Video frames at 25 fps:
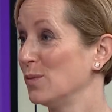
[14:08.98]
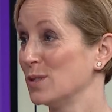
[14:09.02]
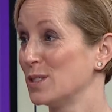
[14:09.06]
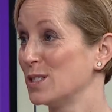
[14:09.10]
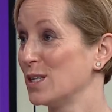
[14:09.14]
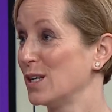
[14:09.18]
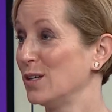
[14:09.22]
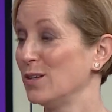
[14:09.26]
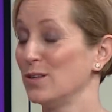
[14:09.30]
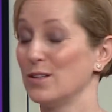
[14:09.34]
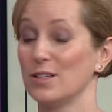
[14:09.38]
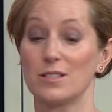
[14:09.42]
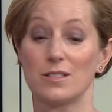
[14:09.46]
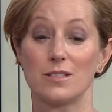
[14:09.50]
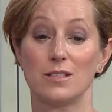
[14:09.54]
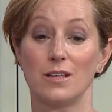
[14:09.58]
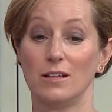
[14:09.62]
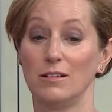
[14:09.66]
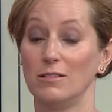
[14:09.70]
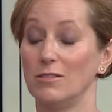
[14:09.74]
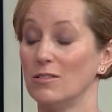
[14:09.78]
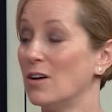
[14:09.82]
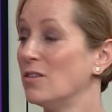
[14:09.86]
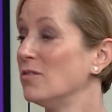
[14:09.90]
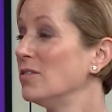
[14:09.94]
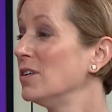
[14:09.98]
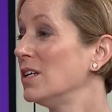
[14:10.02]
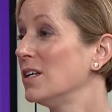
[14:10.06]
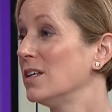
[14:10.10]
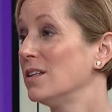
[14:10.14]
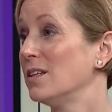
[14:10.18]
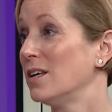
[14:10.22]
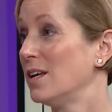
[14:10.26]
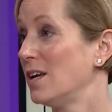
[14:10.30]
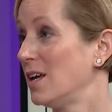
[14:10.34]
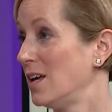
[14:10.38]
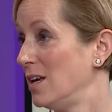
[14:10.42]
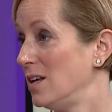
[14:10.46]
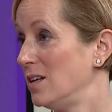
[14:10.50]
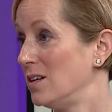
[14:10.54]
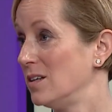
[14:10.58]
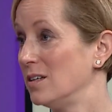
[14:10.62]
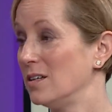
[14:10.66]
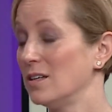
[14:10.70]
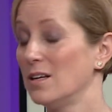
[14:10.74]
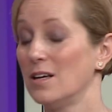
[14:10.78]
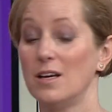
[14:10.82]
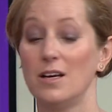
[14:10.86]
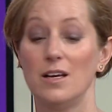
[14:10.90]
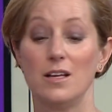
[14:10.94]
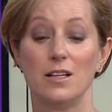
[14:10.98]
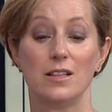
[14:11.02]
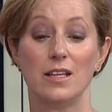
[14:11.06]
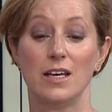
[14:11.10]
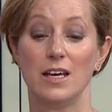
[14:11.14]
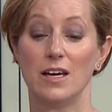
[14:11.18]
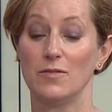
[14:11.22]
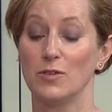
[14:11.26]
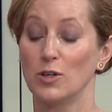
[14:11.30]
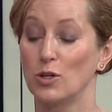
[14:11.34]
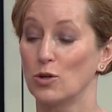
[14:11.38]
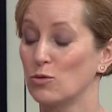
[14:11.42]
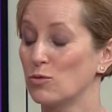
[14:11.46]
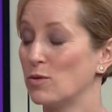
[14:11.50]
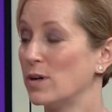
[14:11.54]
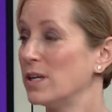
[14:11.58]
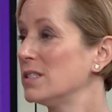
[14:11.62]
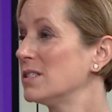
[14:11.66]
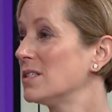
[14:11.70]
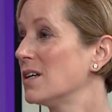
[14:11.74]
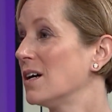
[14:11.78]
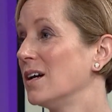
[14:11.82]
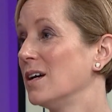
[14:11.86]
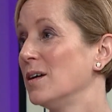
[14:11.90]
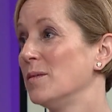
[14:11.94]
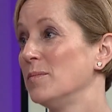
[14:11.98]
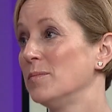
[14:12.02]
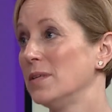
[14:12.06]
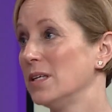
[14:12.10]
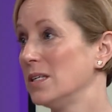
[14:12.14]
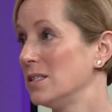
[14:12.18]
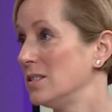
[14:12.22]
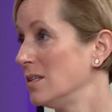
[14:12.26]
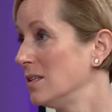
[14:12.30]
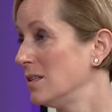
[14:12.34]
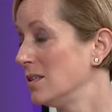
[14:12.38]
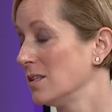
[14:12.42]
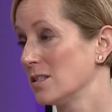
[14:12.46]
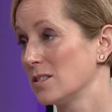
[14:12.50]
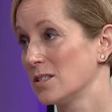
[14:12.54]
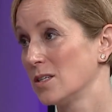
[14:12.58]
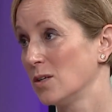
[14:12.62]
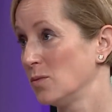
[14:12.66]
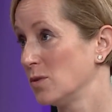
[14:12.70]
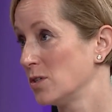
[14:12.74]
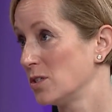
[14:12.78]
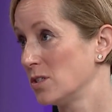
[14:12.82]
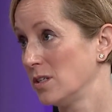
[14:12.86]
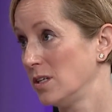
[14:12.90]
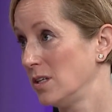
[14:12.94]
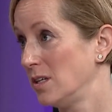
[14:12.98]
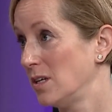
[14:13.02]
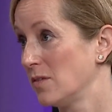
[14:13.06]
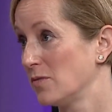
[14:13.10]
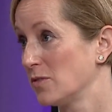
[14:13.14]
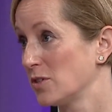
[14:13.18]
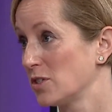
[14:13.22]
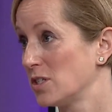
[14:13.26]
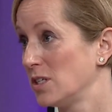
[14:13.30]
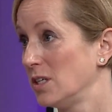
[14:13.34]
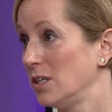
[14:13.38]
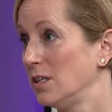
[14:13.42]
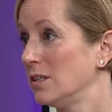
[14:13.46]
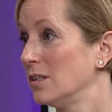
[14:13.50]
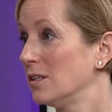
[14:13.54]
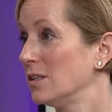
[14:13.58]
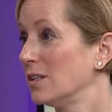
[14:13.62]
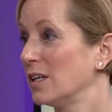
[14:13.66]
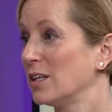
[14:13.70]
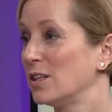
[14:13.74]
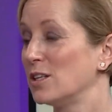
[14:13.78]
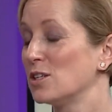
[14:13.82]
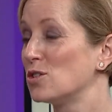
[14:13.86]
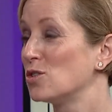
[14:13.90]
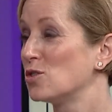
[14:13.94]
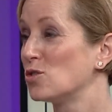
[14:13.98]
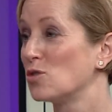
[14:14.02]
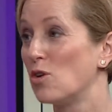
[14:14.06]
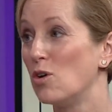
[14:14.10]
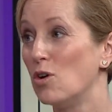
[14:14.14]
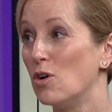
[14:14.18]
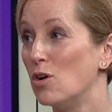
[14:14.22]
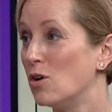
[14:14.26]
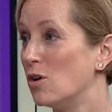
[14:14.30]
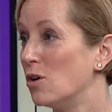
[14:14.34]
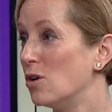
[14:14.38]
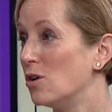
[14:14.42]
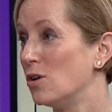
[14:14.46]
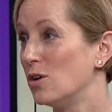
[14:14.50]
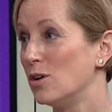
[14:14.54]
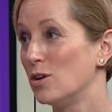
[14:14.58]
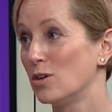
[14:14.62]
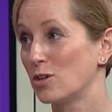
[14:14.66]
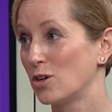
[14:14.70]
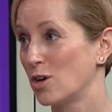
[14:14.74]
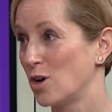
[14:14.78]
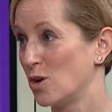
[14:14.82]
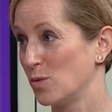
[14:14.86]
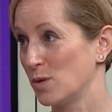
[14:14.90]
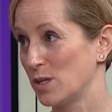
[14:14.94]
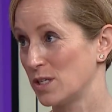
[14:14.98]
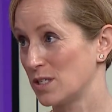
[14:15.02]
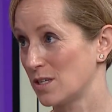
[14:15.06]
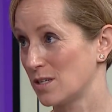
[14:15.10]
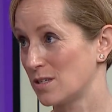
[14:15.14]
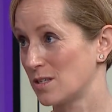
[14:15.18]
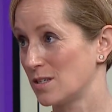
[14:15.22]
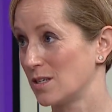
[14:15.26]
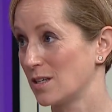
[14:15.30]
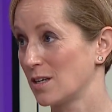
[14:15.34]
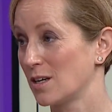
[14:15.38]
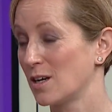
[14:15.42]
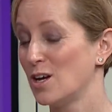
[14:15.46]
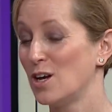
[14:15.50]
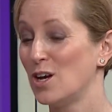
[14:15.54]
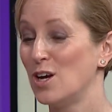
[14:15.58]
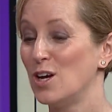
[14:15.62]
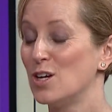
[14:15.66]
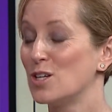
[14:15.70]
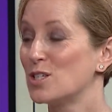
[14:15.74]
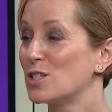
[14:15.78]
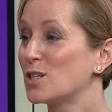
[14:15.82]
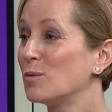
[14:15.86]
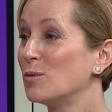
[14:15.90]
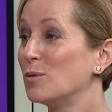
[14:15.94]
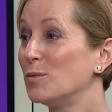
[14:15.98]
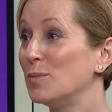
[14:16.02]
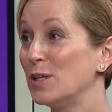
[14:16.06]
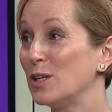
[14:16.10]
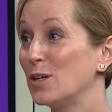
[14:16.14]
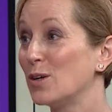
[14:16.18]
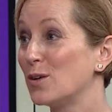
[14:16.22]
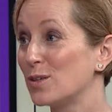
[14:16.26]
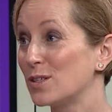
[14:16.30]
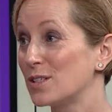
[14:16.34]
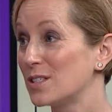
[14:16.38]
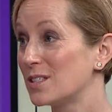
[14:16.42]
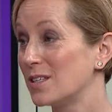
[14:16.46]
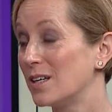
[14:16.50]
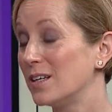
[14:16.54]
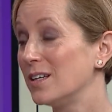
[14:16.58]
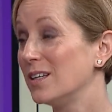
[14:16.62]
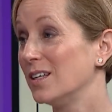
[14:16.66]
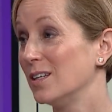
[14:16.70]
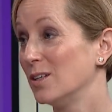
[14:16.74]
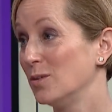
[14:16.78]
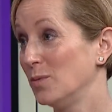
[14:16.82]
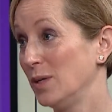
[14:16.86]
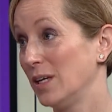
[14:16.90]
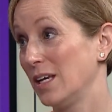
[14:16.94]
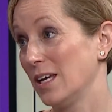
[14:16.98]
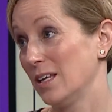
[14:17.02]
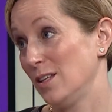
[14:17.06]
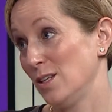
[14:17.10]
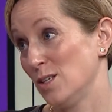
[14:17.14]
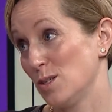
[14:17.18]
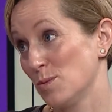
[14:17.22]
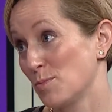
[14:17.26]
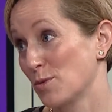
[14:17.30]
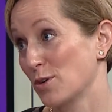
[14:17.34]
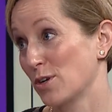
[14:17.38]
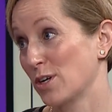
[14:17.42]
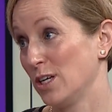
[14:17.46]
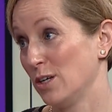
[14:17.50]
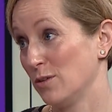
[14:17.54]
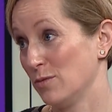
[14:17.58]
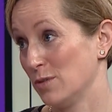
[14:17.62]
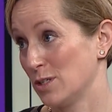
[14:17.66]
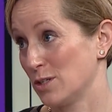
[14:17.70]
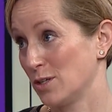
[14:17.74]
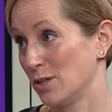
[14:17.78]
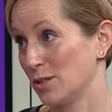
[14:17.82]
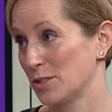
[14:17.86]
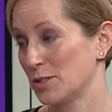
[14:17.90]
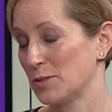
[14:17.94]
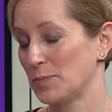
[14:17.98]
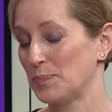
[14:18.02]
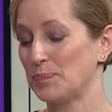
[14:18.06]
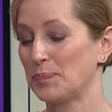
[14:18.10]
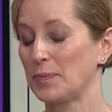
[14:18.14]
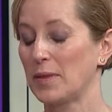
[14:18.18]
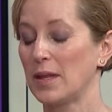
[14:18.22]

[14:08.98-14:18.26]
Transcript: will tell you this. They love it and they hate it. Yeah. They have a great time. They see things they wish they'd never seen. Like this is all yep. coexisting. So when we go to study it, we get these murky results.